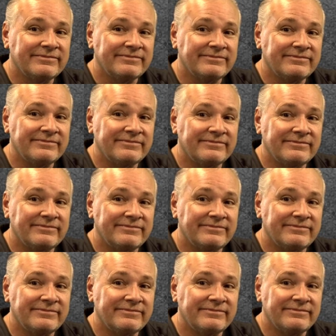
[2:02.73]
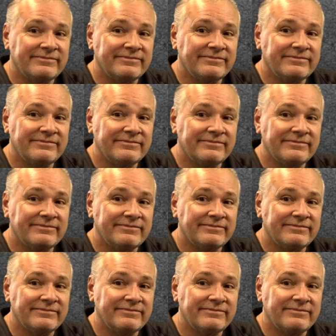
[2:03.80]

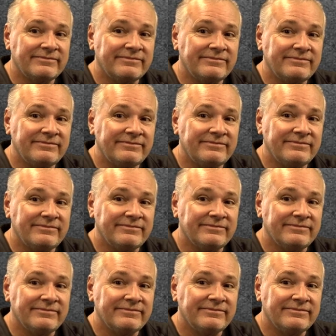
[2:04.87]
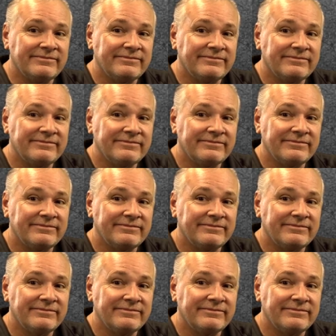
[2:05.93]
This person isn't speaking.